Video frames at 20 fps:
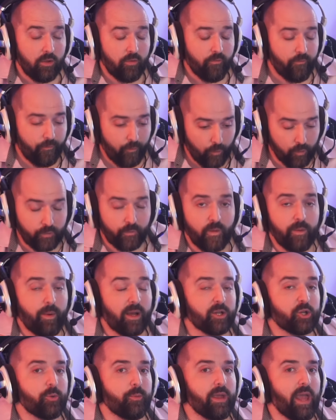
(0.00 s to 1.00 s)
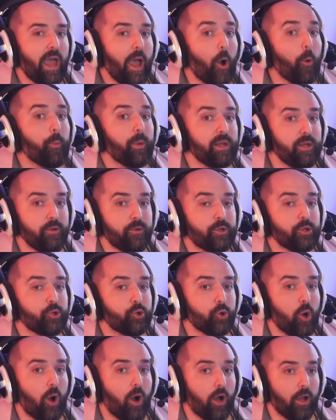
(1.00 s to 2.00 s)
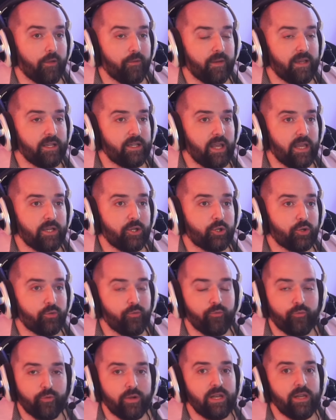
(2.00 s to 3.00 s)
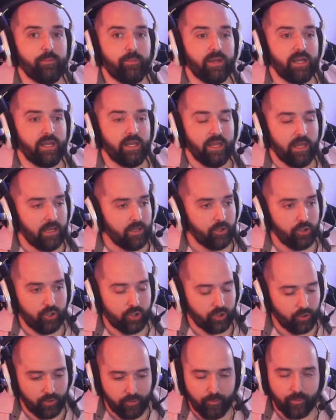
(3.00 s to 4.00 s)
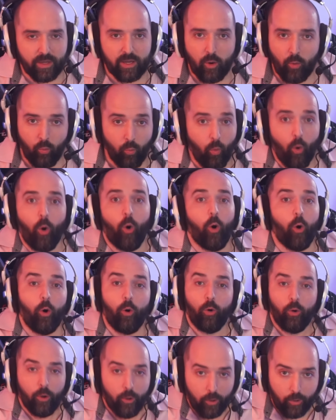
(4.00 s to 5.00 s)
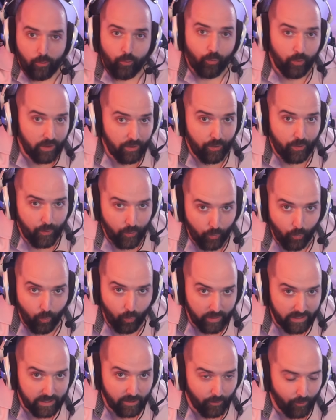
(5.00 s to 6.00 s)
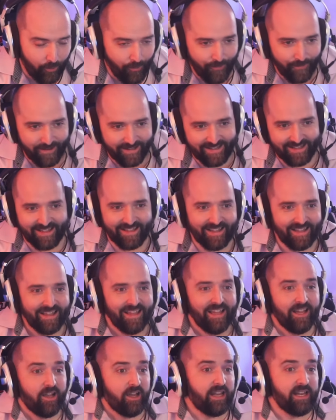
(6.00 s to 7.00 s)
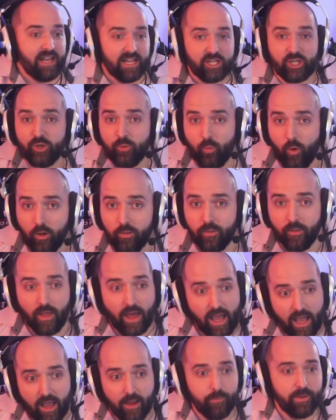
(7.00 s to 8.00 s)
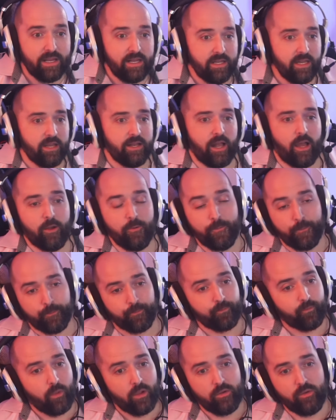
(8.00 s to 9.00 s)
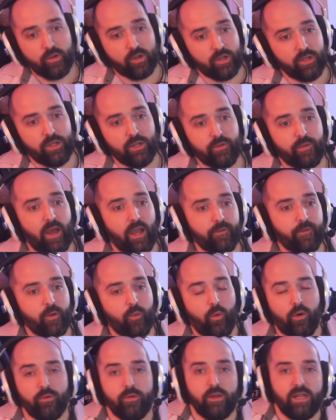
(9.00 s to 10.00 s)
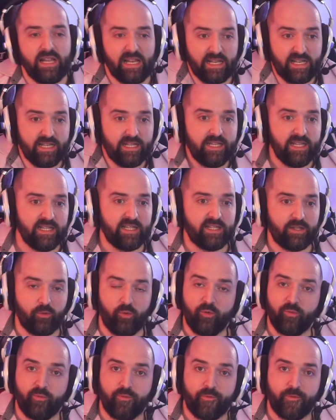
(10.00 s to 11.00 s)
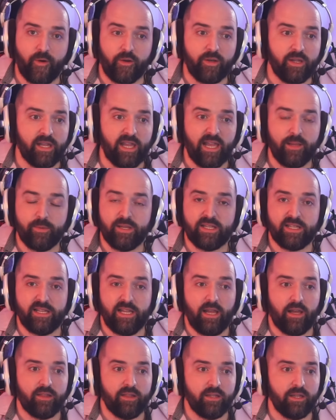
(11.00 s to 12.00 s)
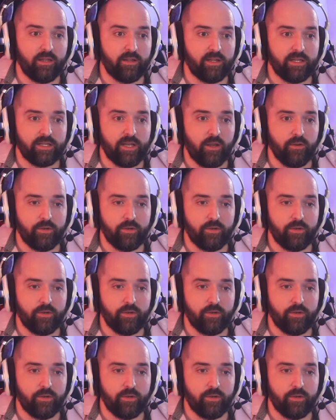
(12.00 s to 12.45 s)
force feedback should be helping you to drive. It shouldn't really be, you shouldn't be a war with the wheel. Unless you want that. I mean, you know, you can do that if you want, and it's all fun and games, isn't it? I think there's no